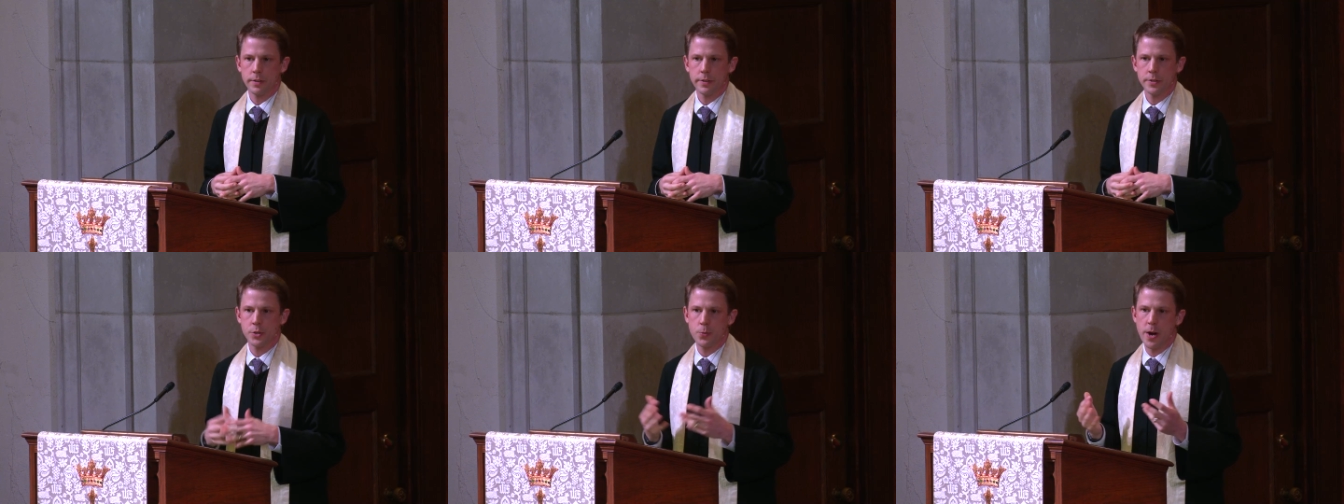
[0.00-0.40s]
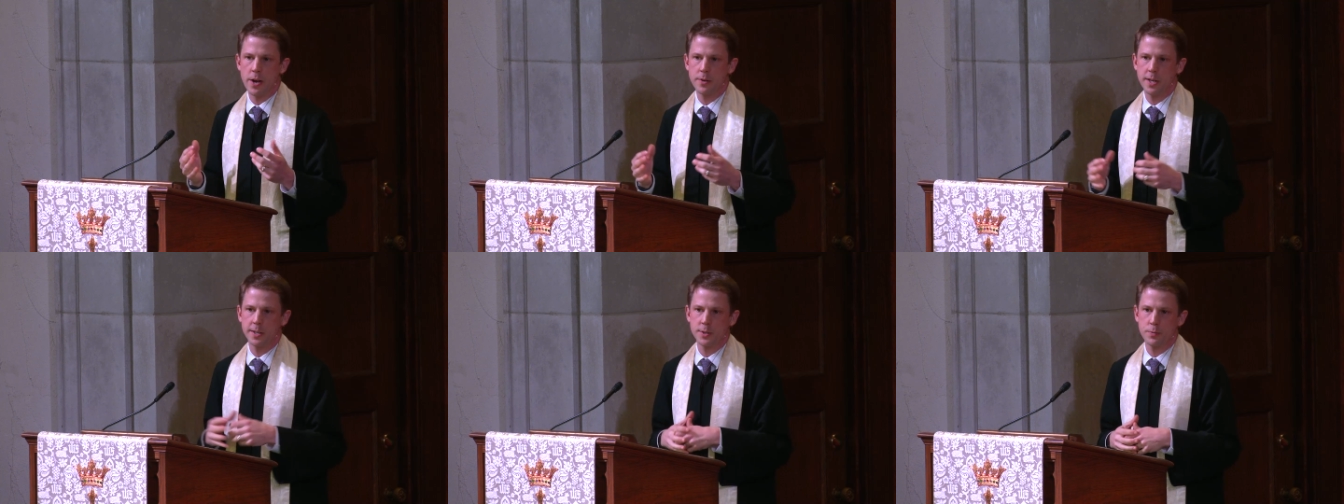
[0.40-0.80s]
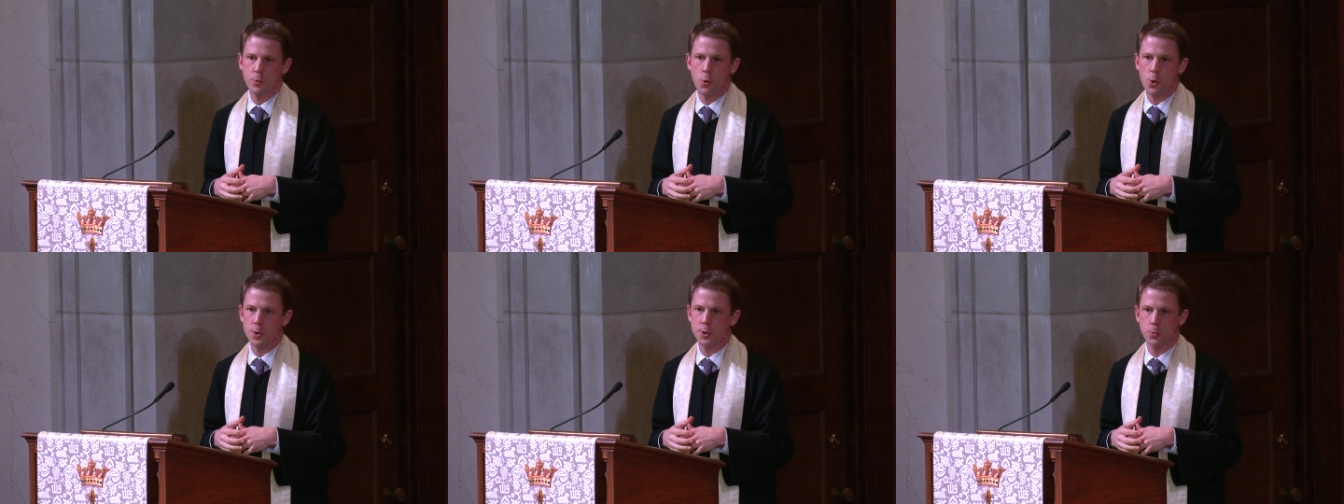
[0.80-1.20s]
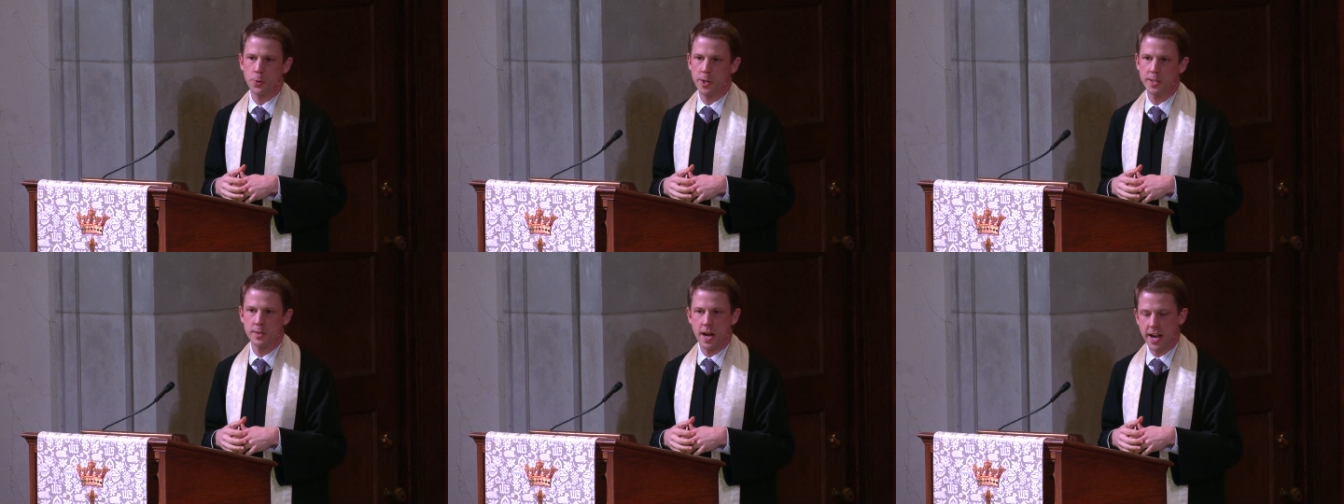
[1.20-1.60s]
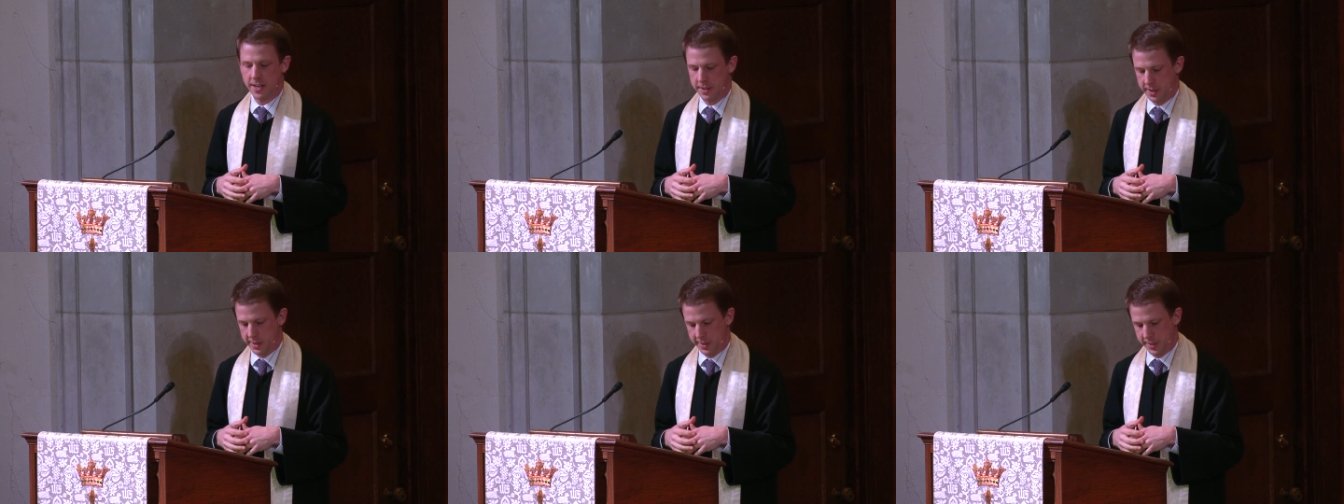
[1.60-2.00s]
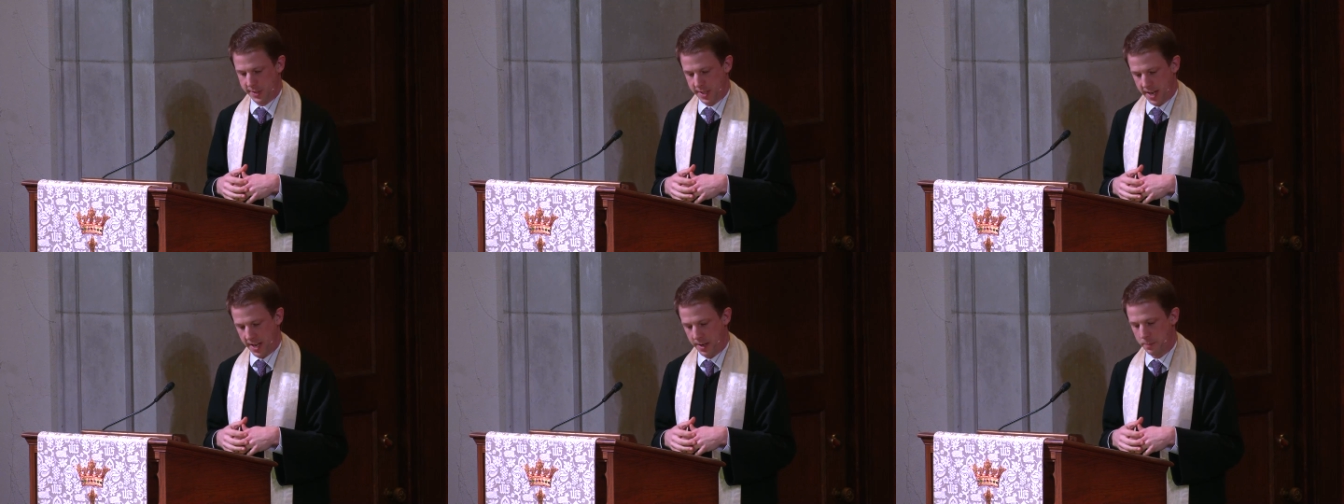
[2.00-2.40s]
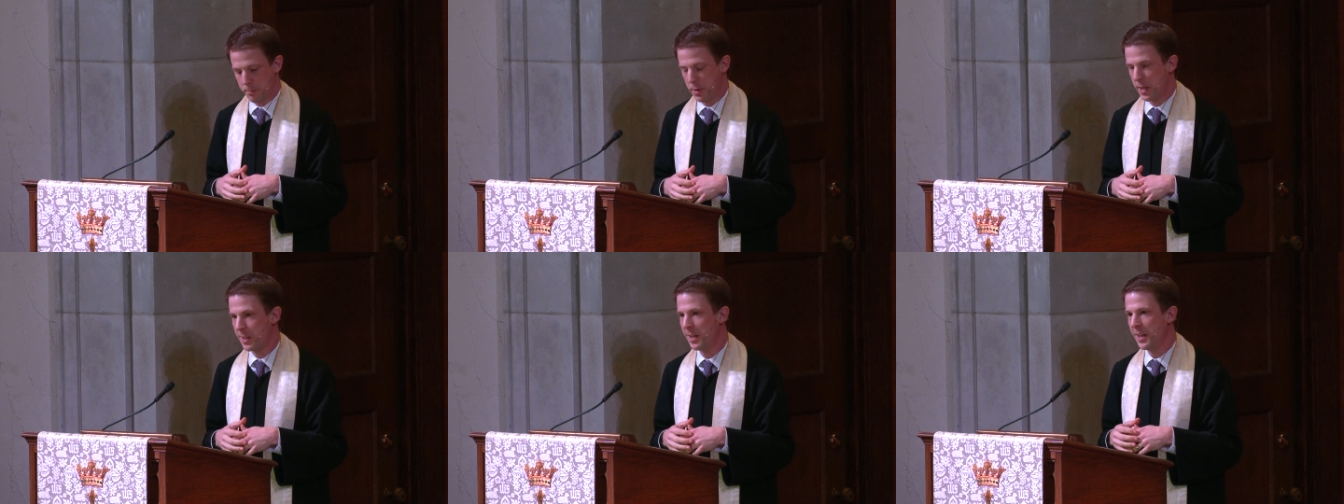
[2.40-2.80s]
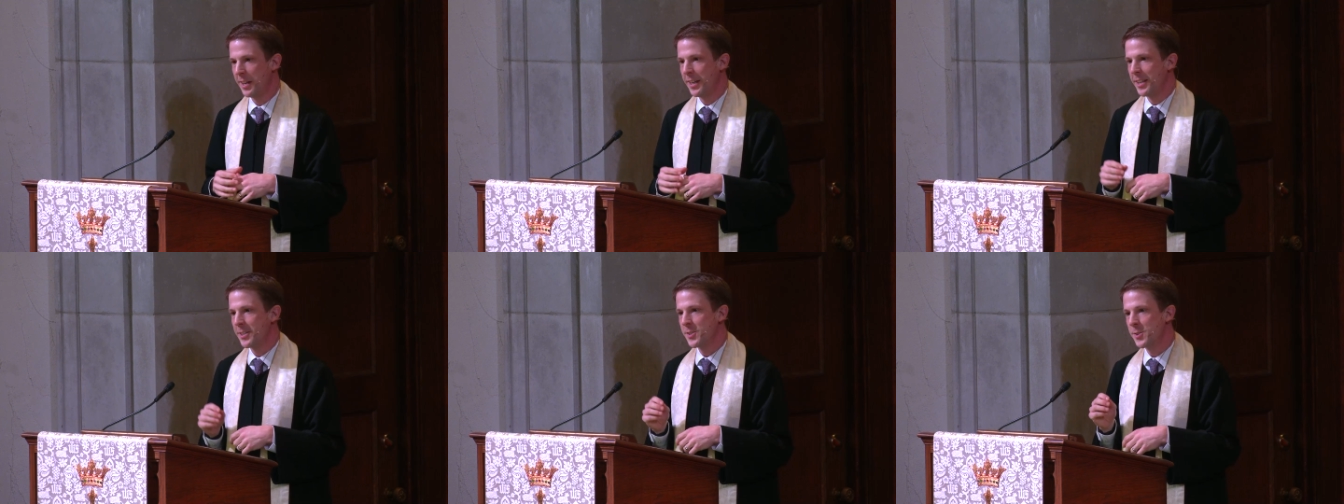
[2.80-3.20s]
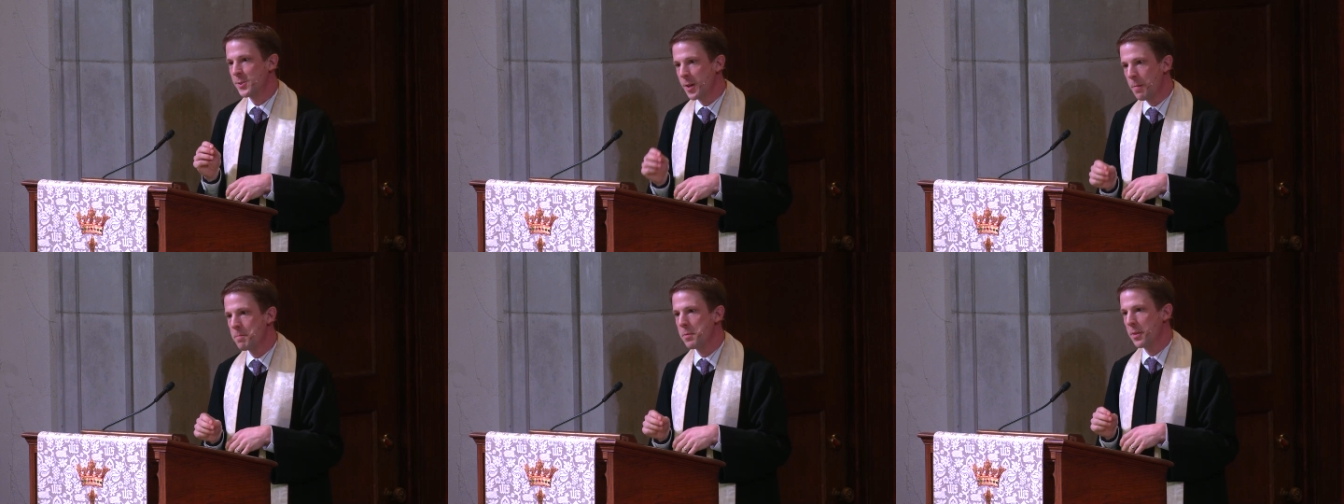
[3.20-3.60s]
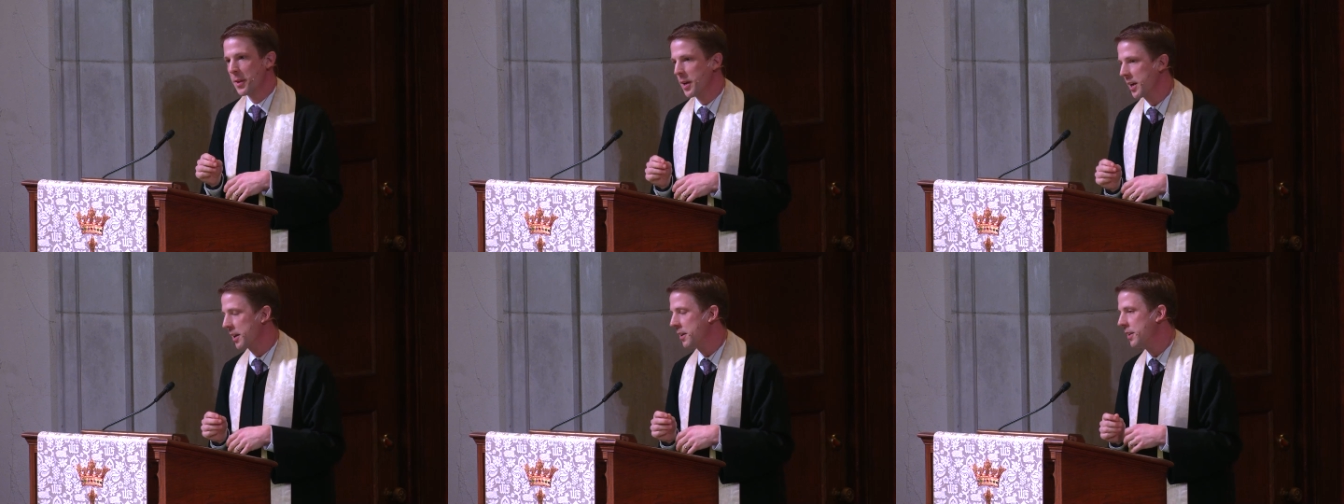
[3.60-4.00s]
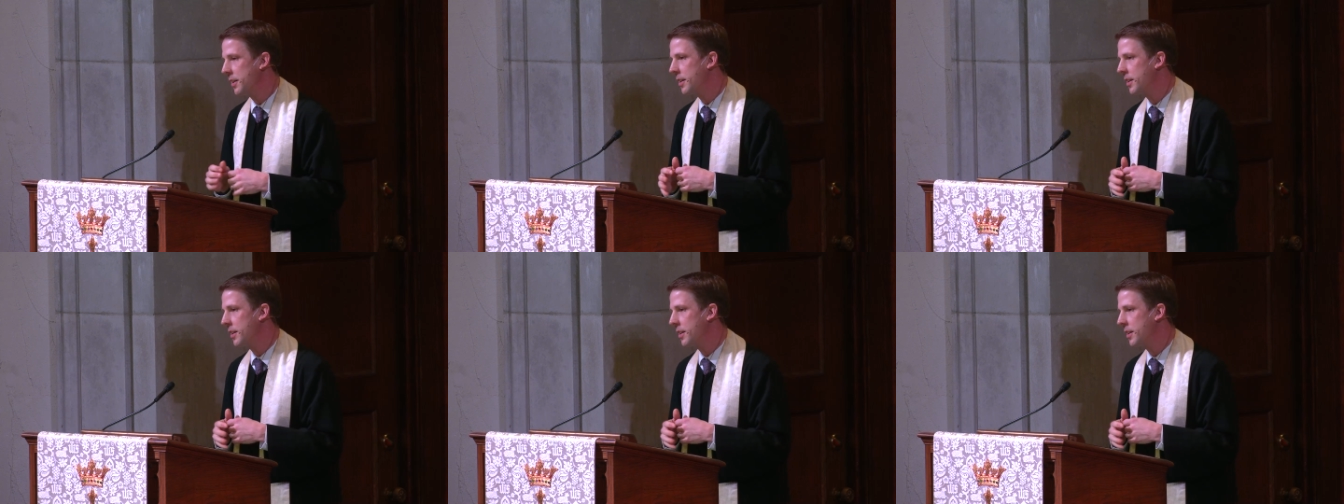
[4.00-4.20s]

The surroundings, of course, were exactly the same, but something